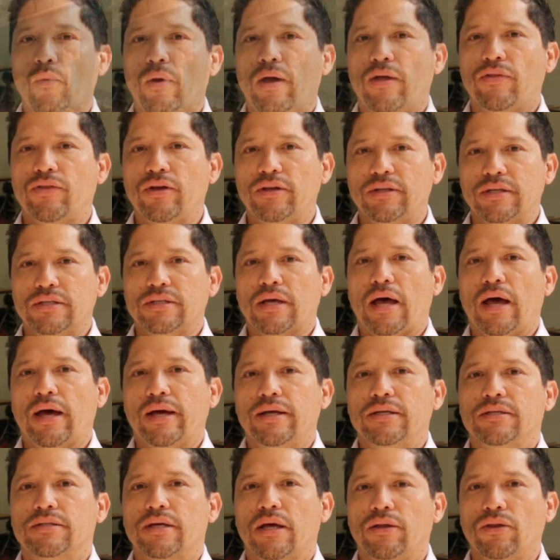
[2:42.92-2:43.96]
with the
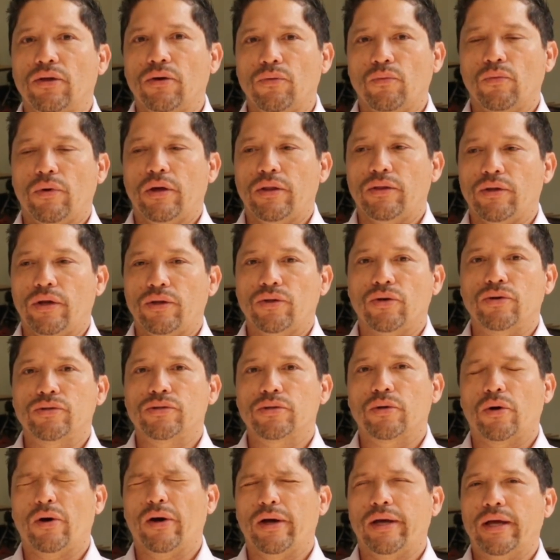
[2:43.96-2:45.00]
designs and the
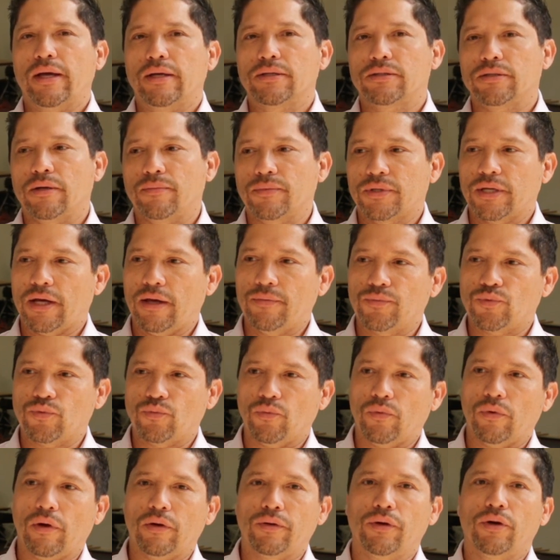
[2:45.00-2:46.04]
drawings, sometimes
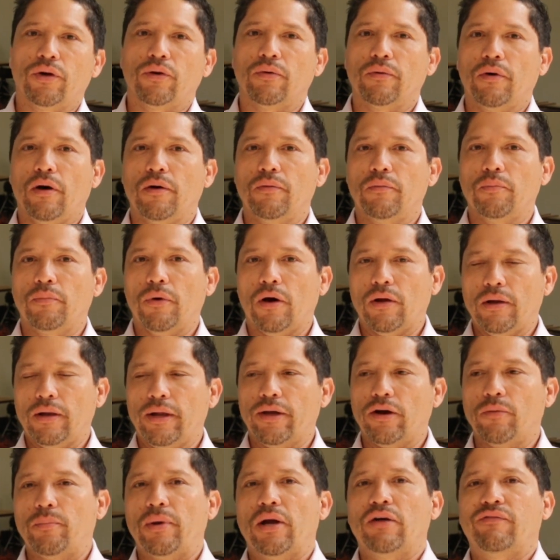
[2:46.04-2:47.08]
a
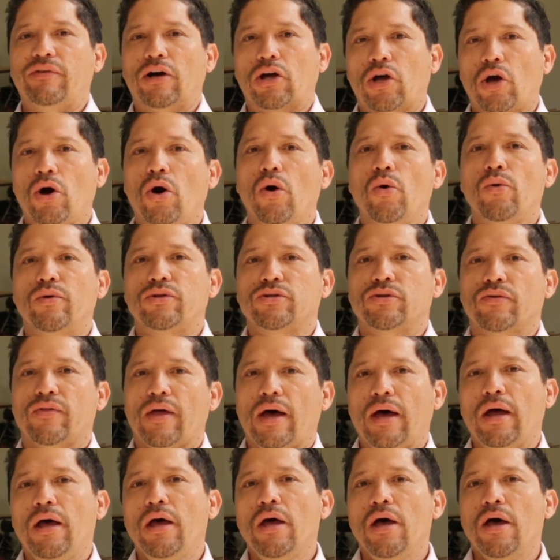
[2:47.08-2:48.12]
little bit of a code, so
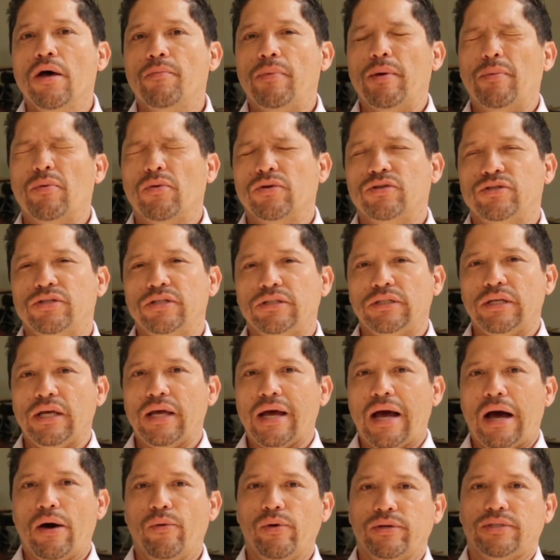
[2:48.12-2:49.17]
that people see
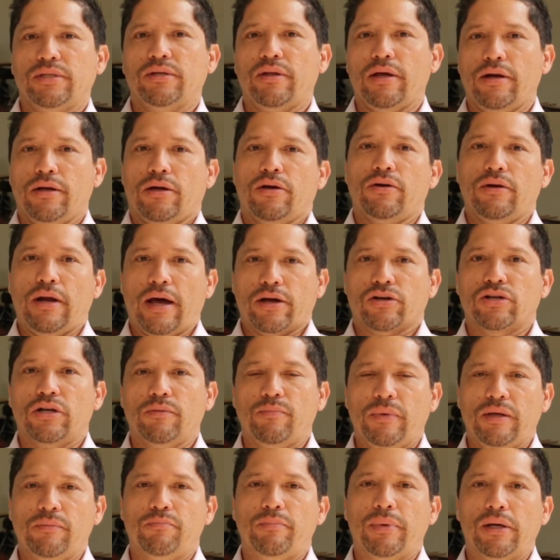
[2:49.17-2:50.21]
how is it that it could actually
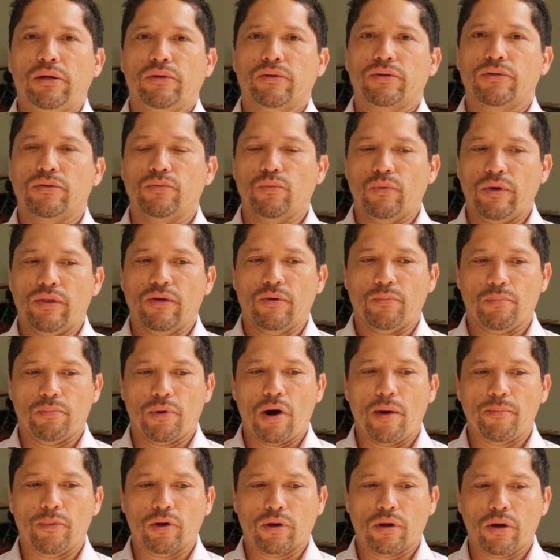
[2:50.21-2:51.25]
be built with a
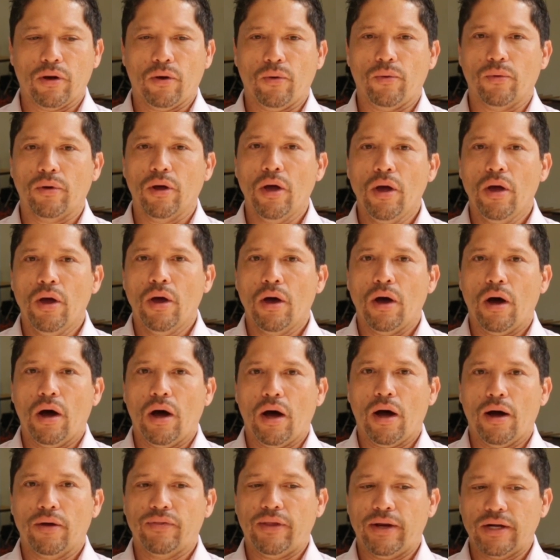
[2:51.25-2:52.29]
proper code
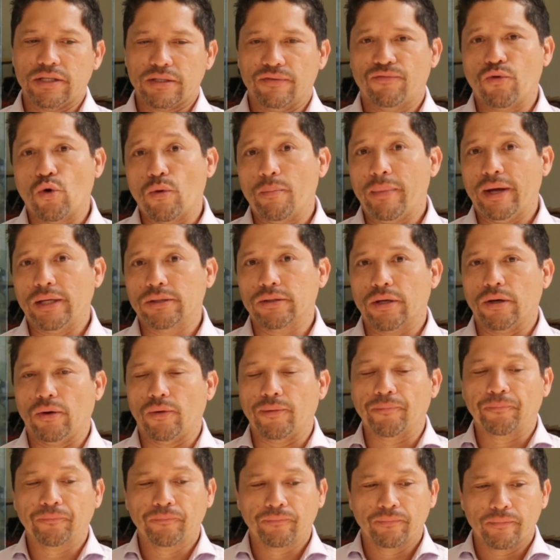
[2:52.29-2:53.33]
that is a form-based code.
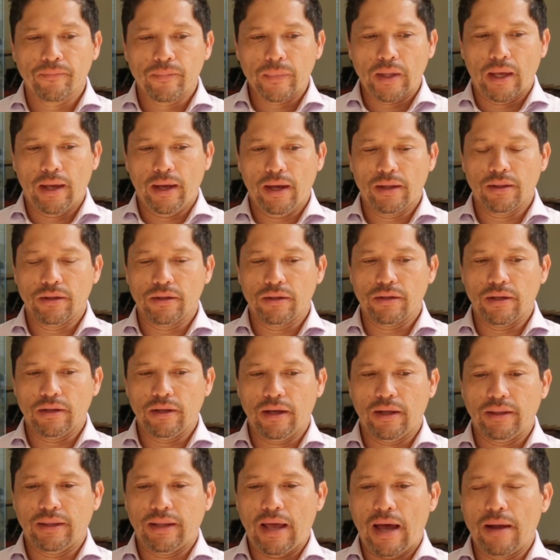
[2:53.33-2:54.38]

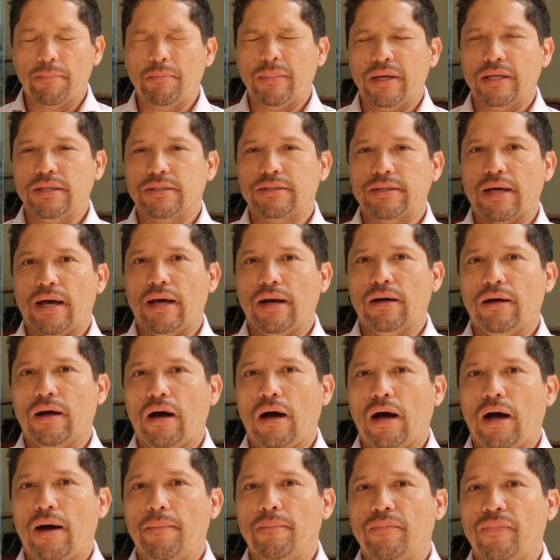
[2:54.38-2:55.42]
And that means that
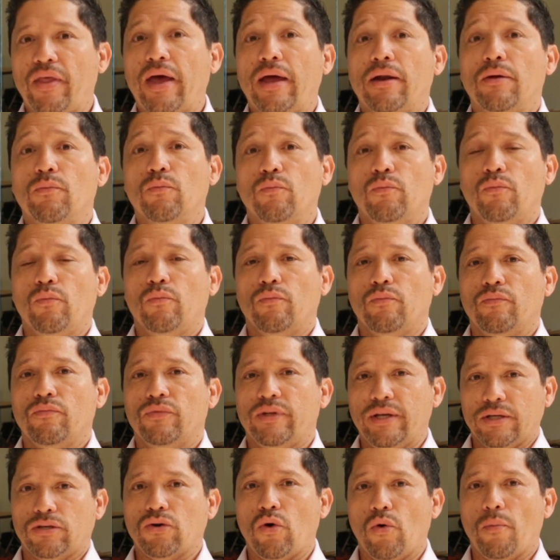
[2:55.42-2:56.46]
then
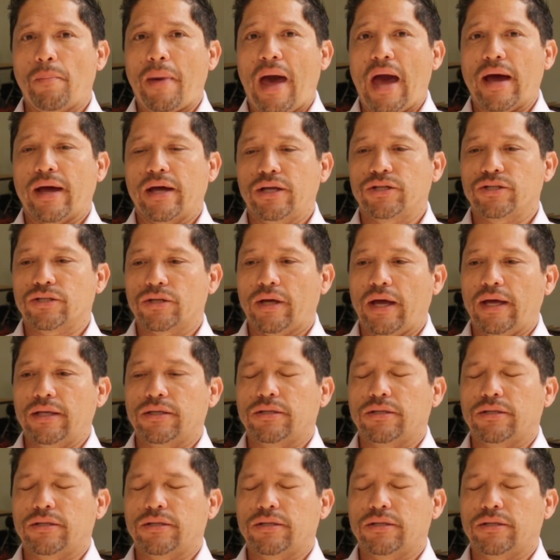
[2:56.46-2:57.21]
this whole package